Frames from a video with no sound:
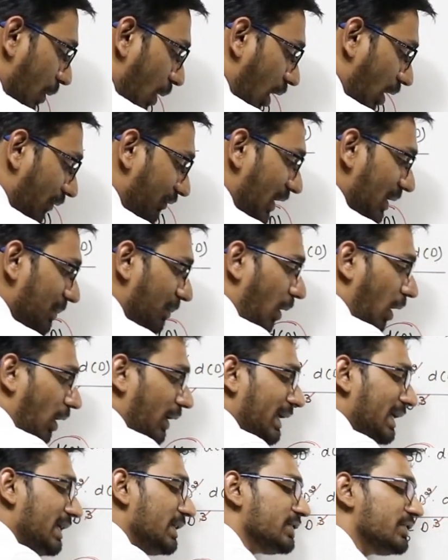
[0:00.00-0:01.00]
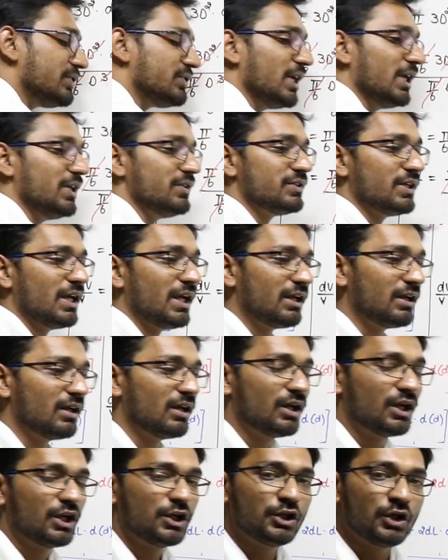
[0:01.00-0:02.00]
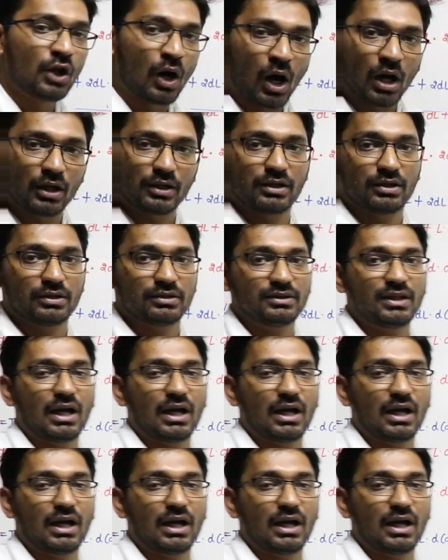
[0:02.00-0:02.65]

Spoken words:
of a body is changing, not